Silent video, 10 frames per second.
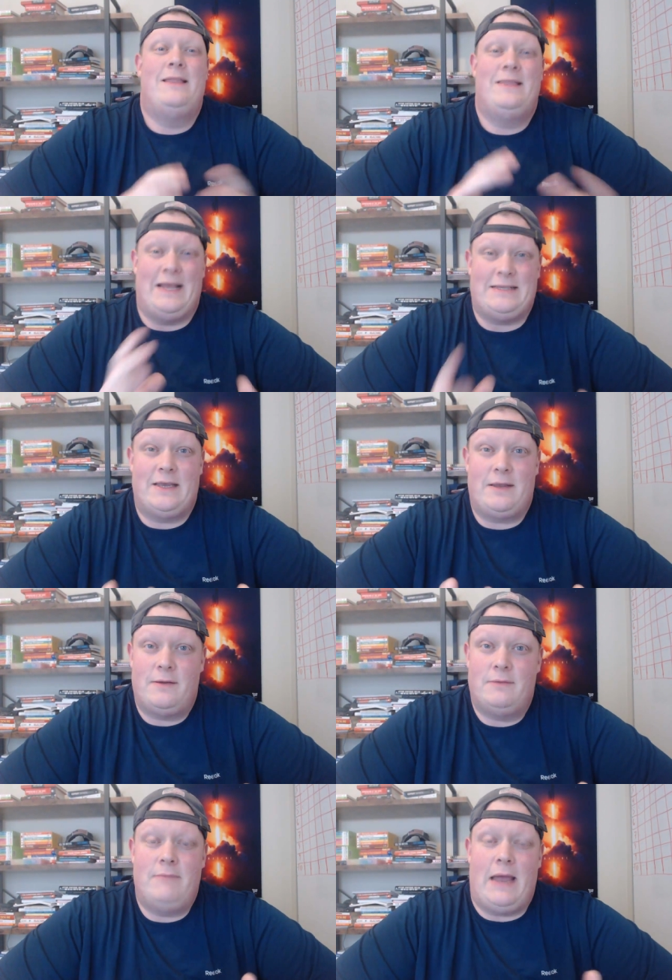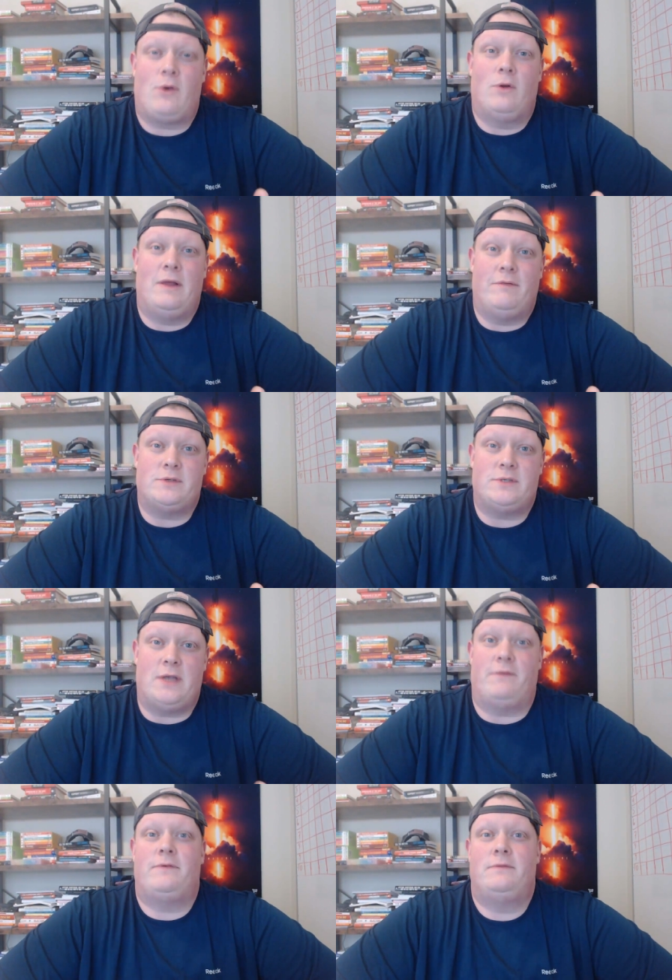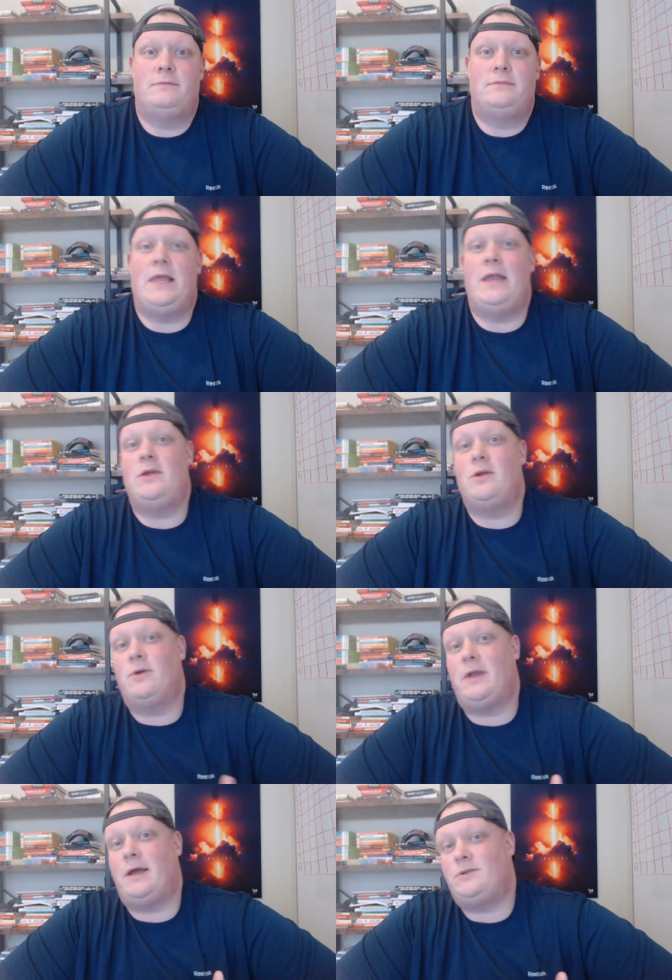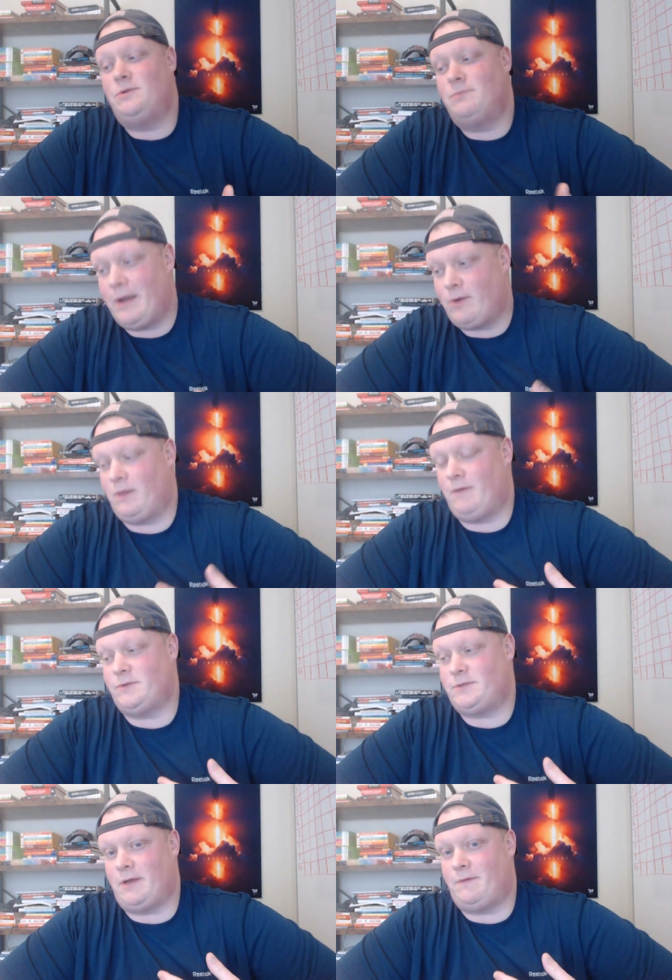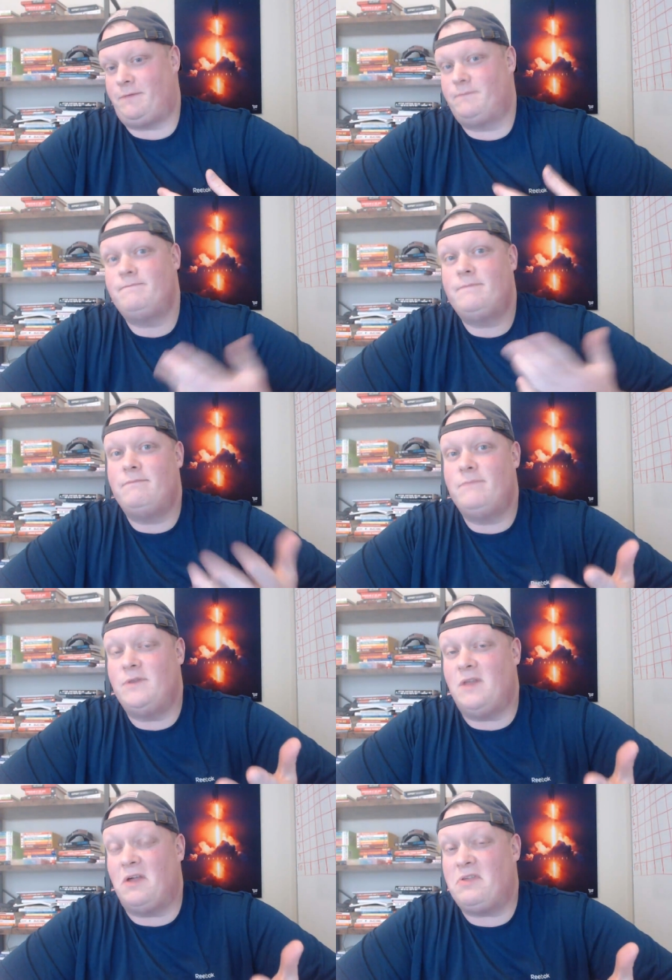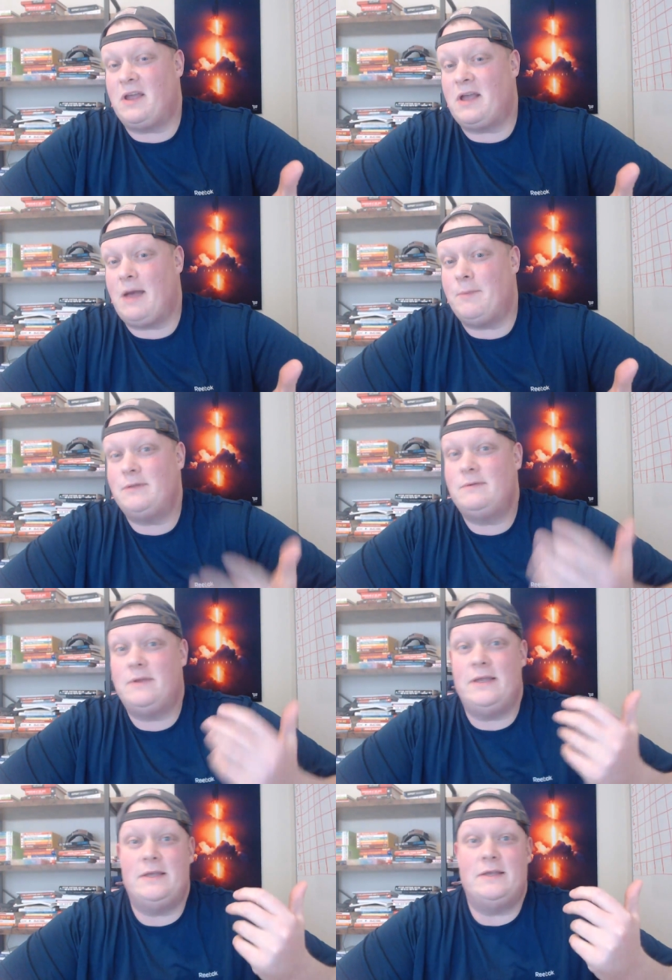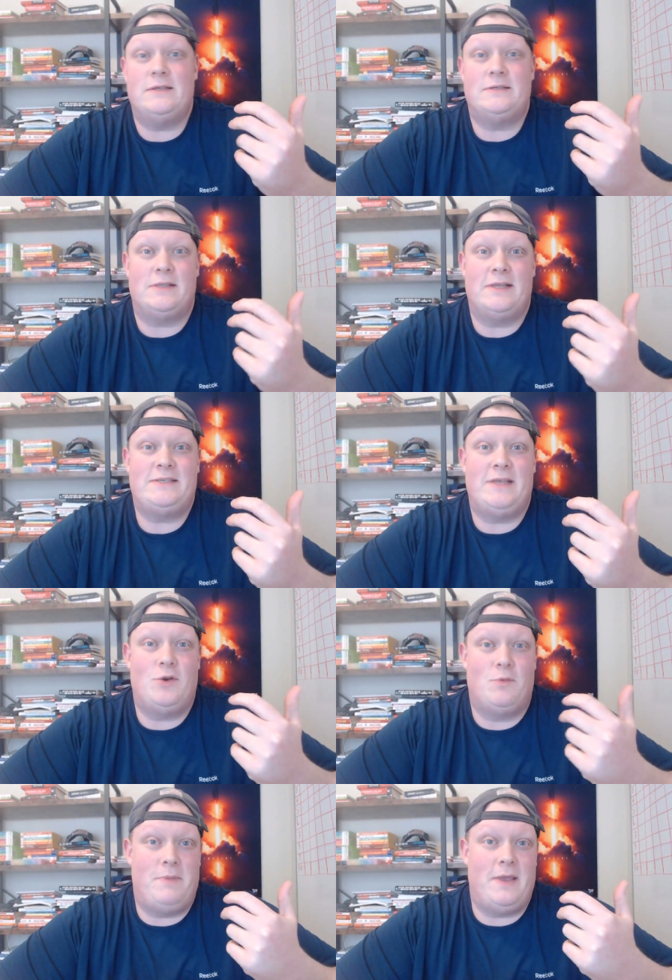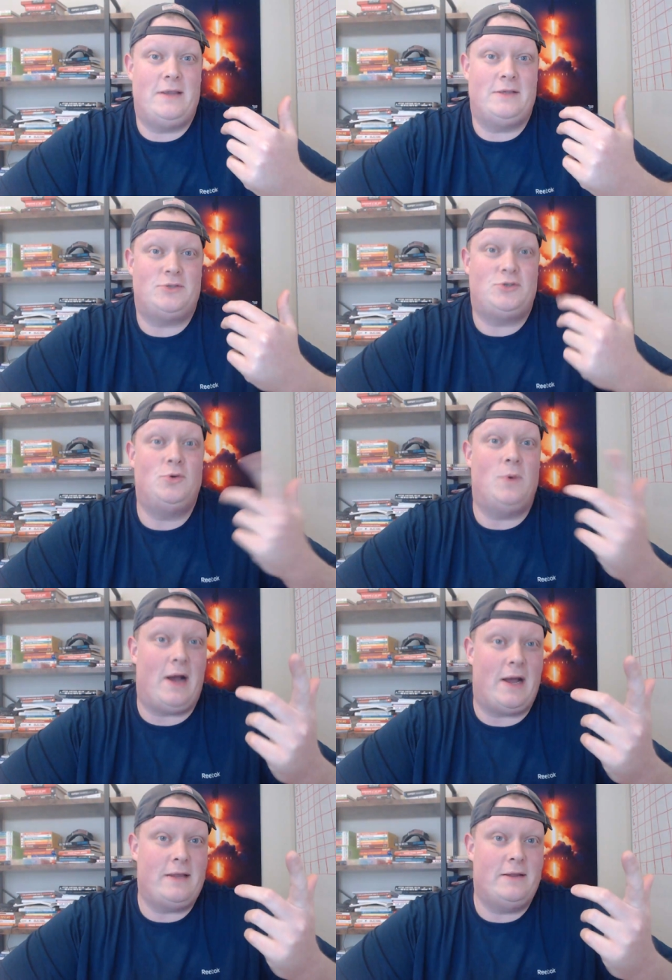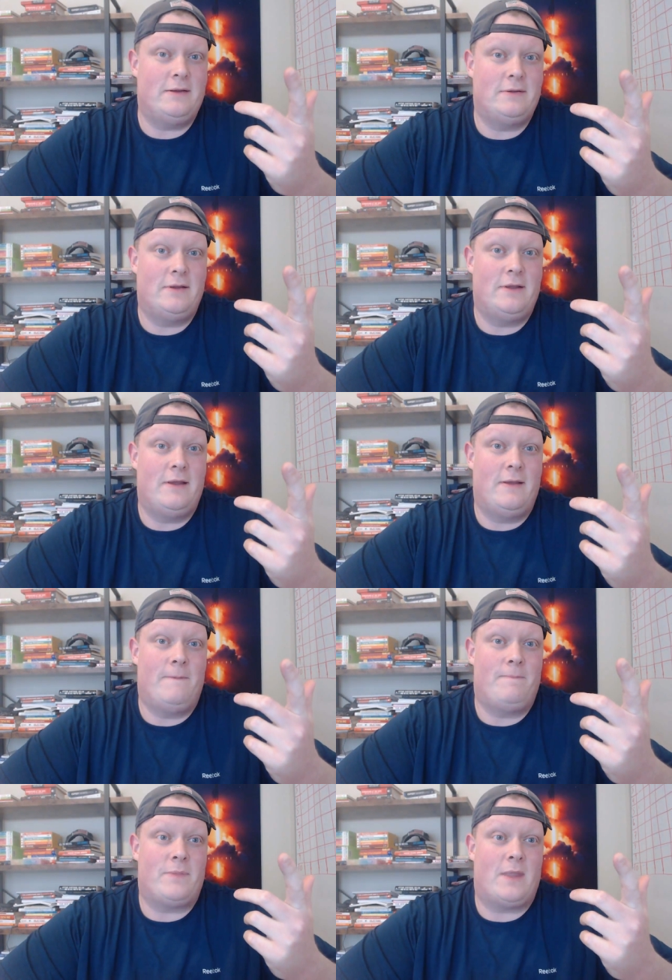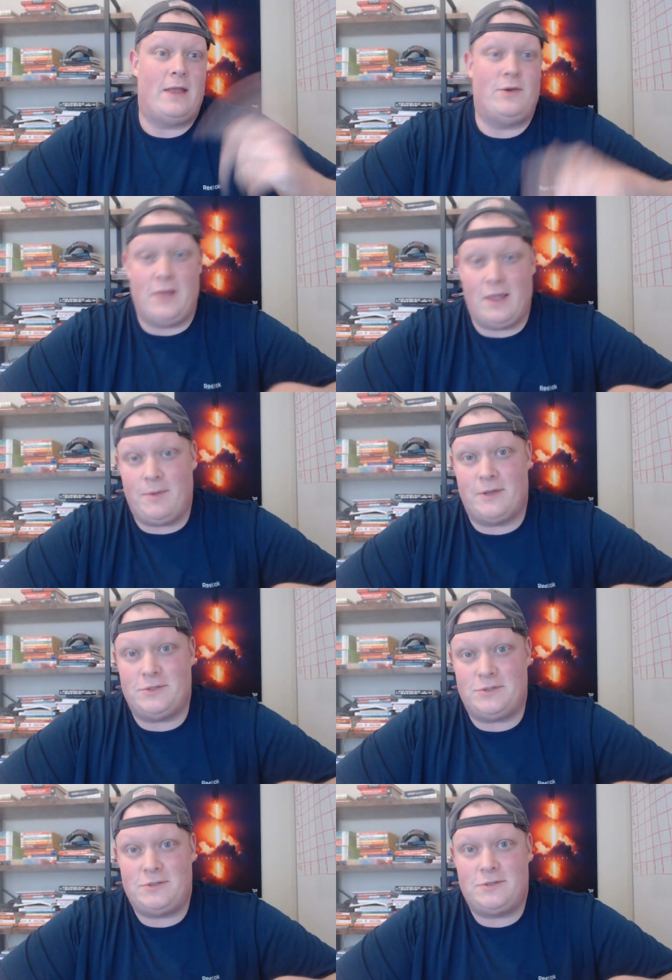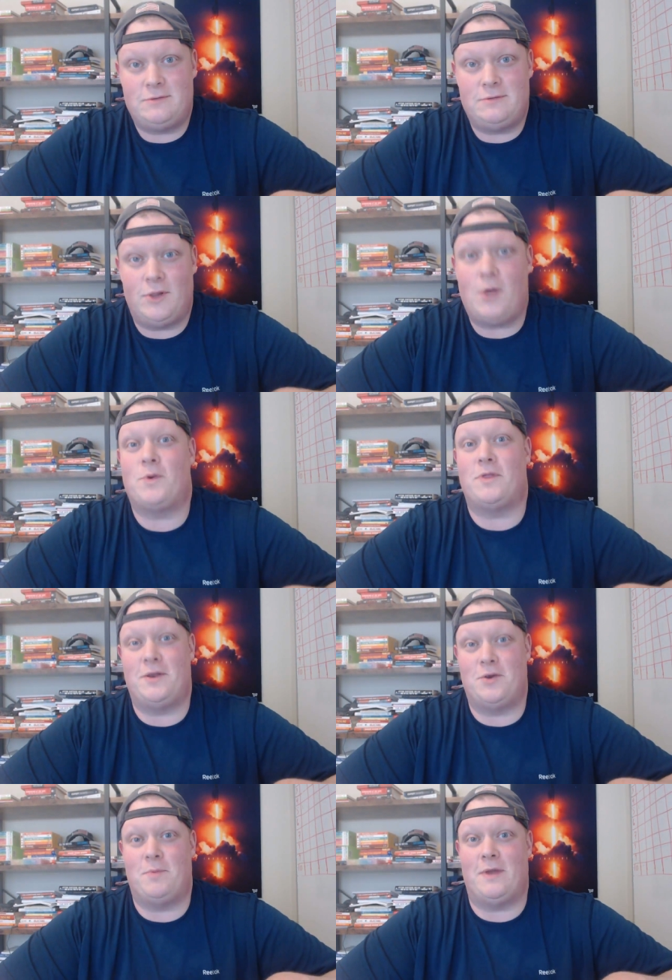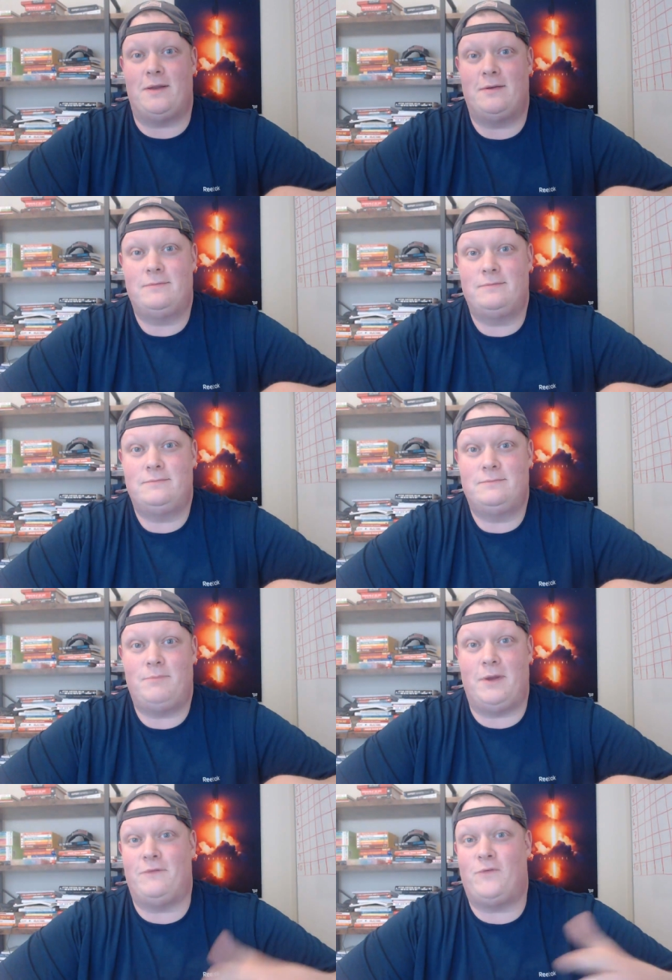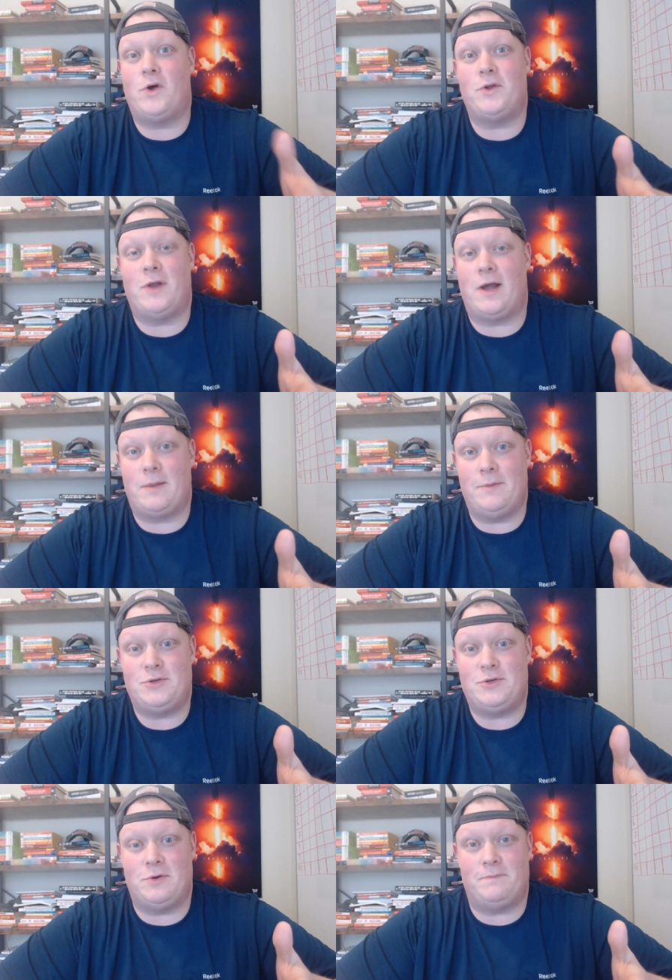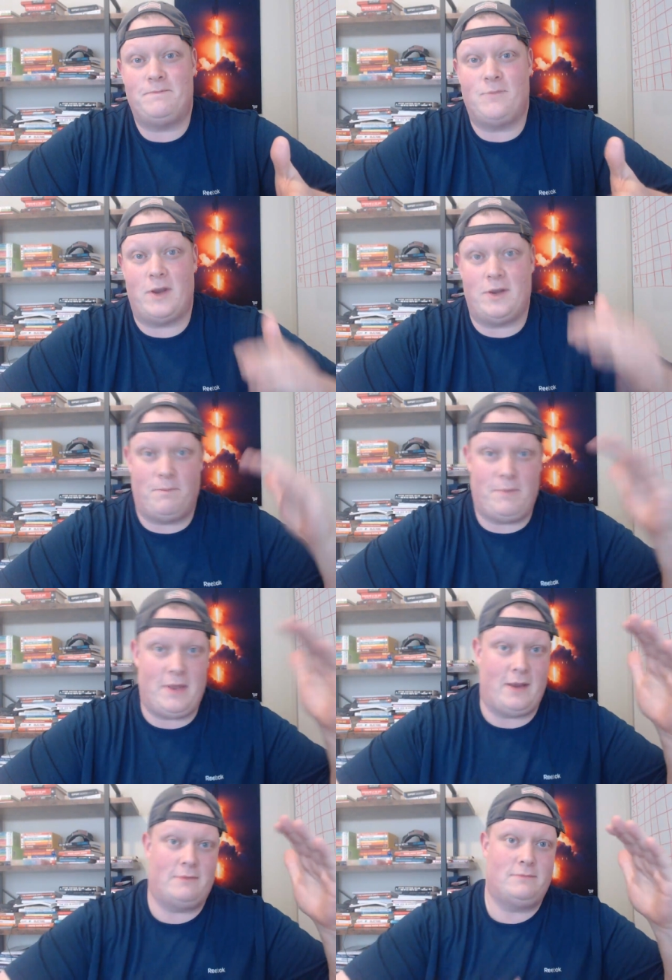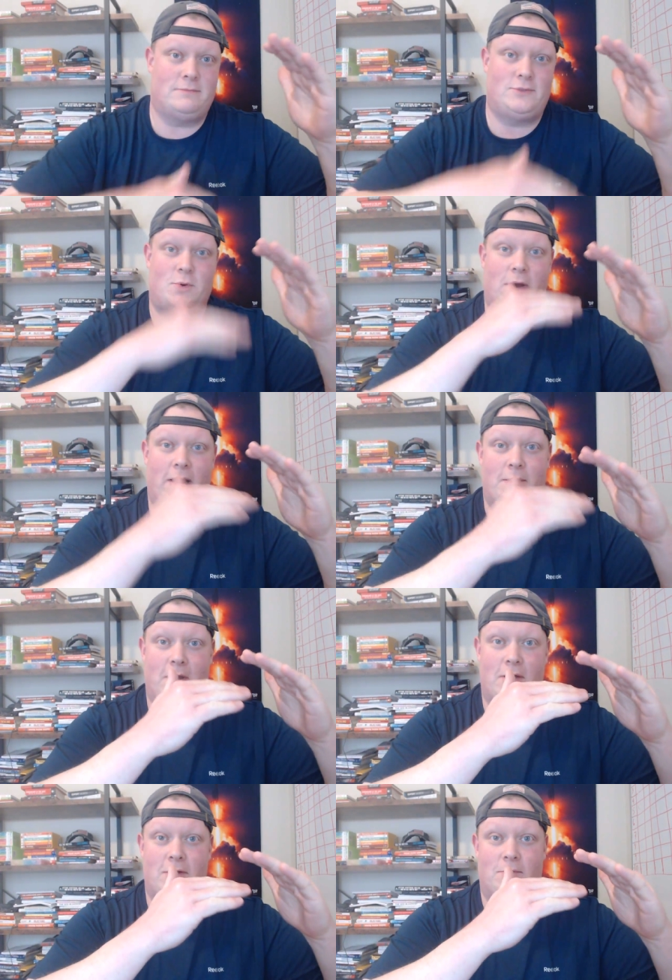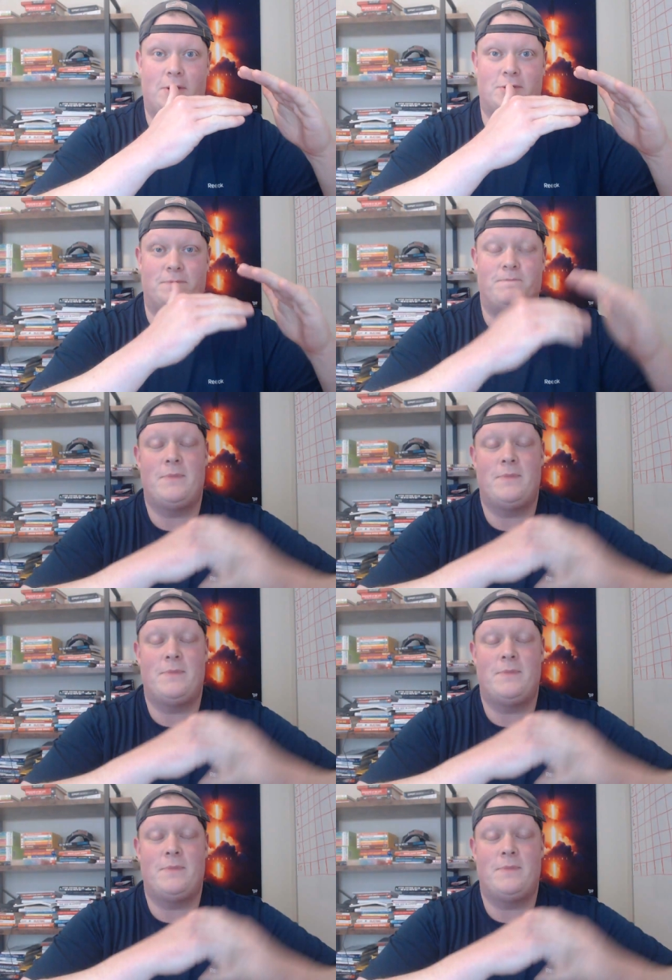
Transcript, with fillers: that's like macro level stuff then you can go down to micro level stuff another thing common is let's say your bid is too high and your daily budget's lower than your bid by default you're not going to be shown right you're bidding too high compared to your budget